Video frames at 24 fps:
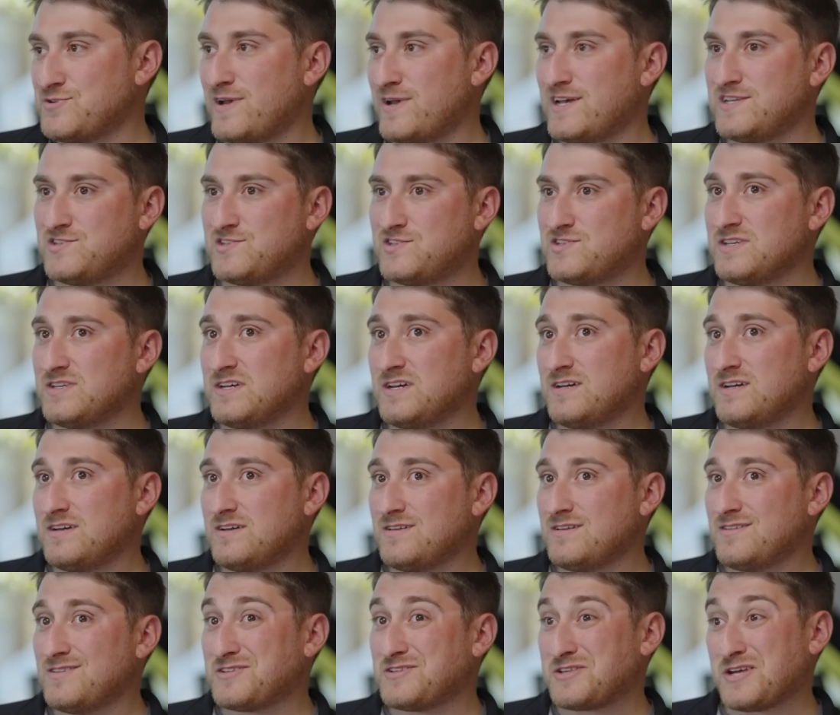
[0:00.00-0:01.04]
has
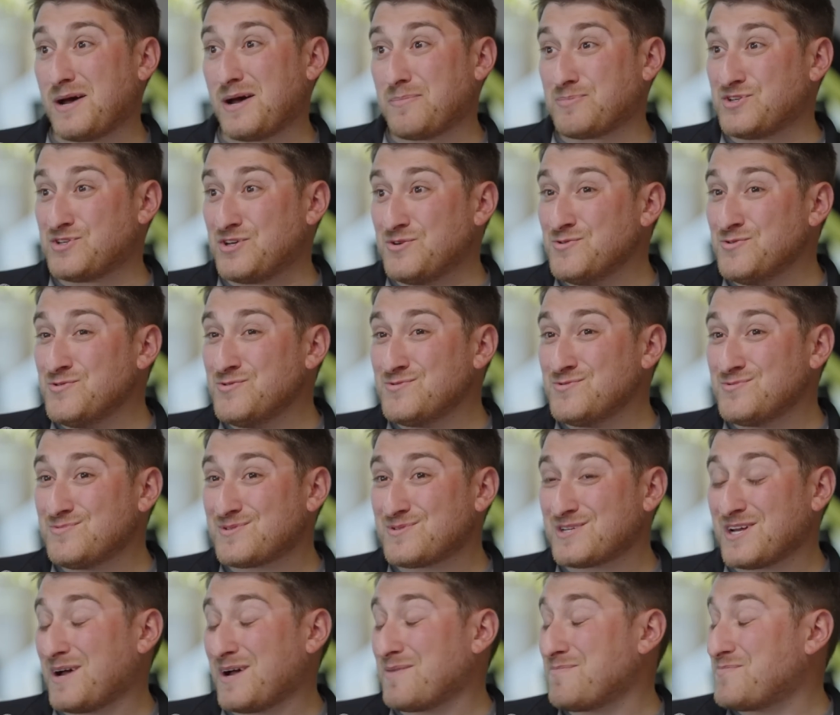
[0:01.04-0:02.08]
top
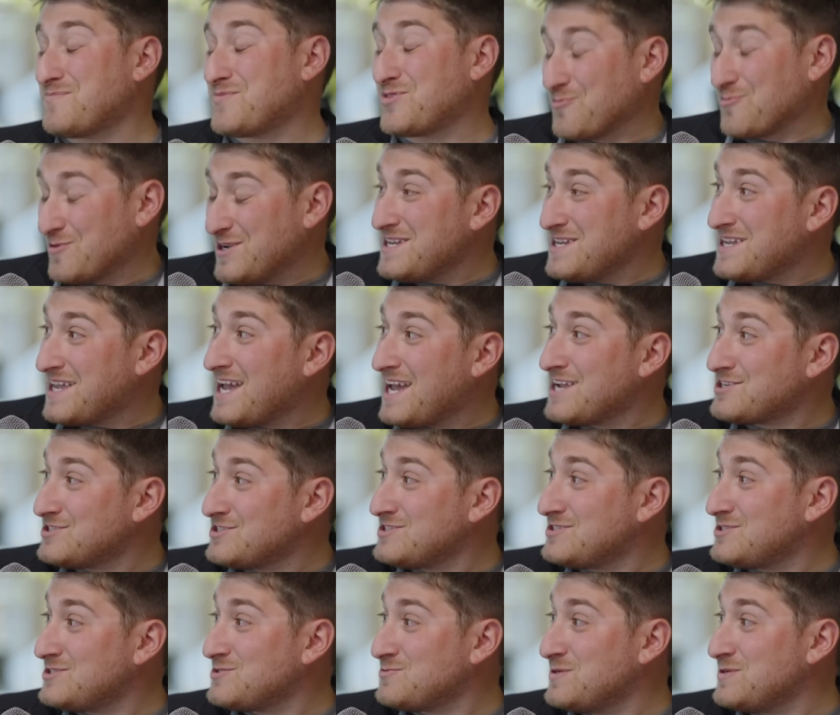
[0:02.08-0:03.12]
three catches
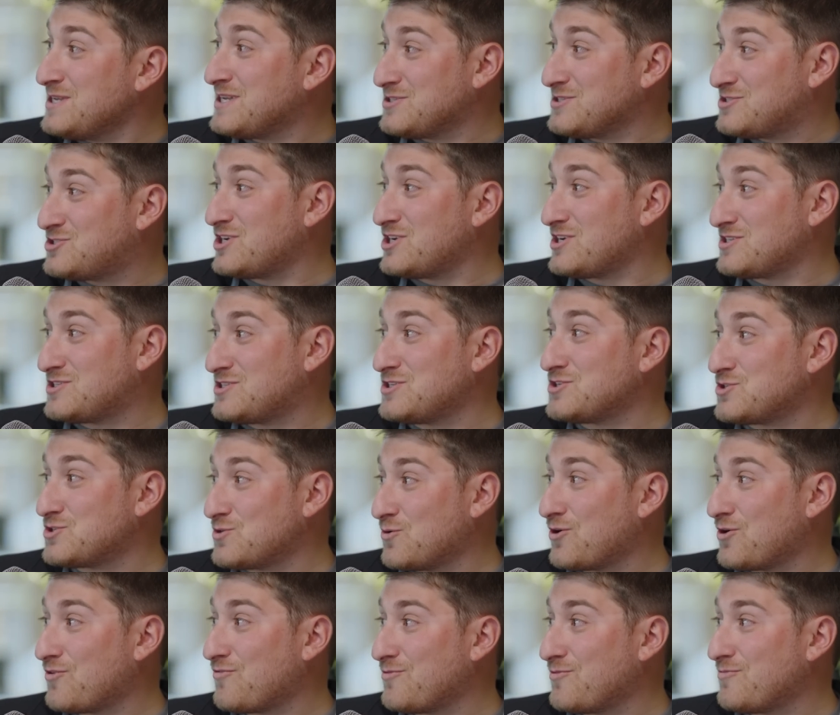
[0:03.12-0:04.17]
this week is Justin
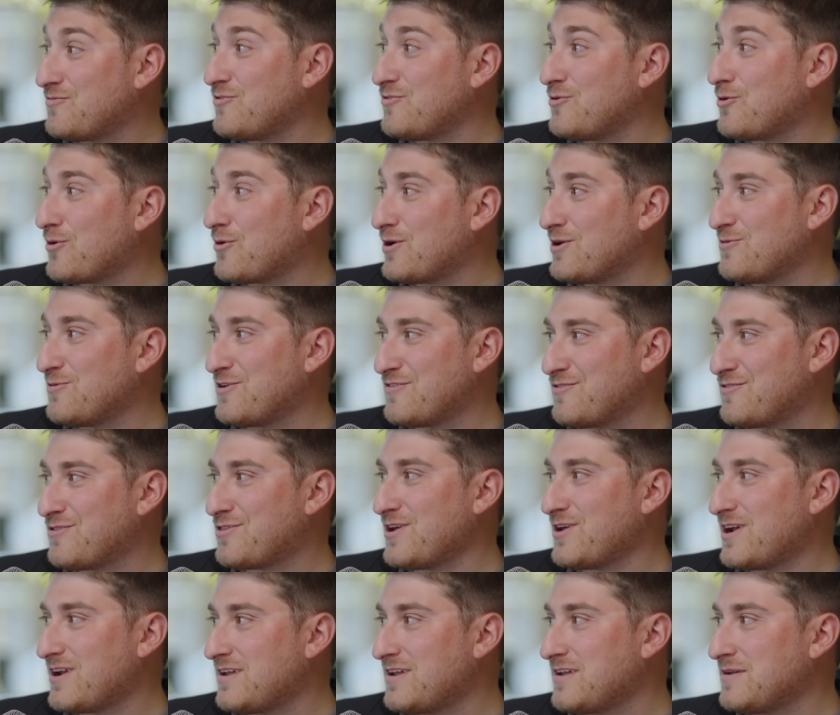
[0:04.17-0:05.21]
Shorter from Florida. What have you
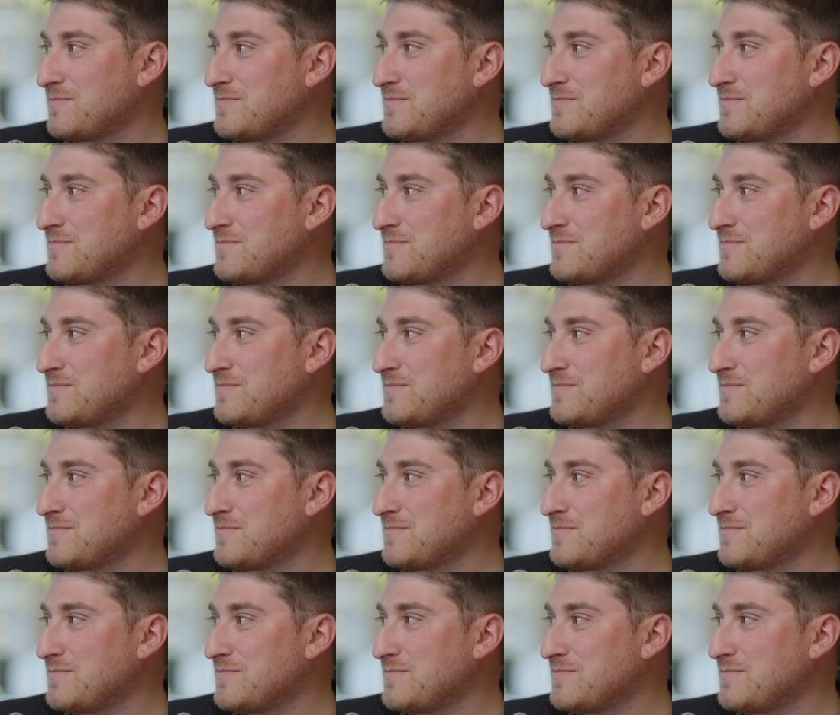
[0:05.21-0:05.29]
thought of him?